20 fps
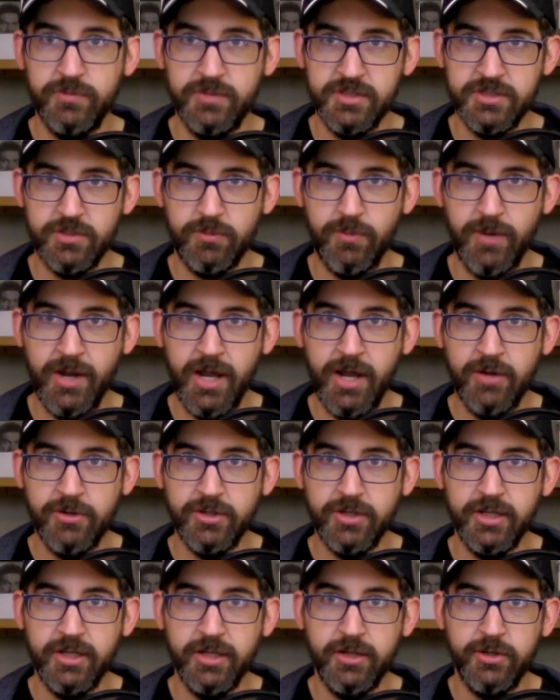these around. You
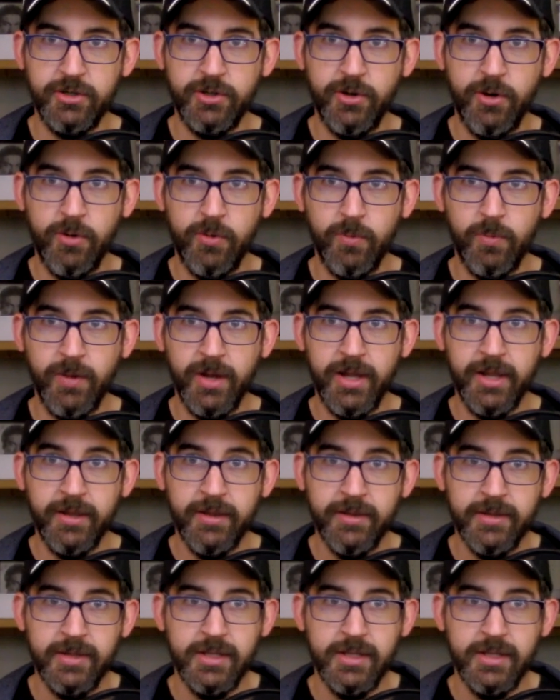could get in your own way.